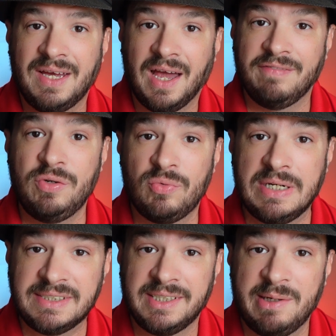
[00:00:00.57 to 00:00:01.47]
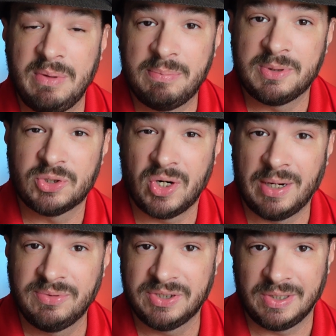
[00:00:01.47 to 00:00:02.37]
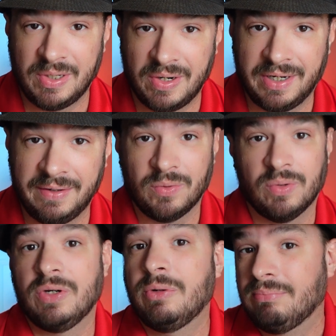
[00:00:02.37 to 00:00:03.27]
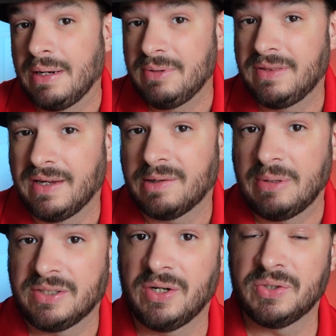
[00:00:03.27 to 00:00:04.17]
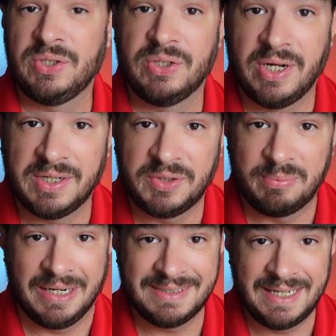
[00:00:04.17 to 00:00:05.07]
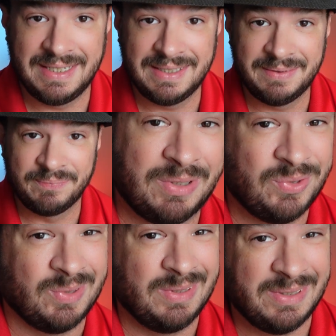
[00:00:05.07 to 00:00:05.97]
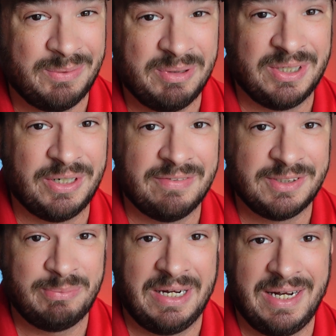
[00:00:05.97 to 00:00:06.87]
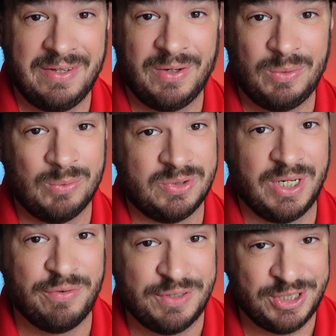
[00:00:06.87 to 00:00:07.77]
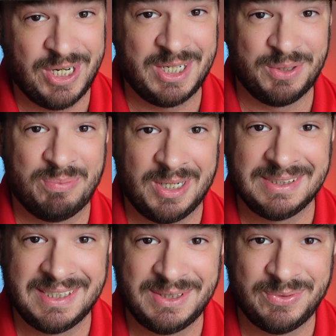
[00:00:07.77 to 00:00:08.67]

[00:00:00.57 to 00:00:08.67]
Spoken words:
Have you recently been prescribed Stelara, or you're maybe thinking about talking to your doctor about taking it, but you're a little bit nervous about how the whole self-injection process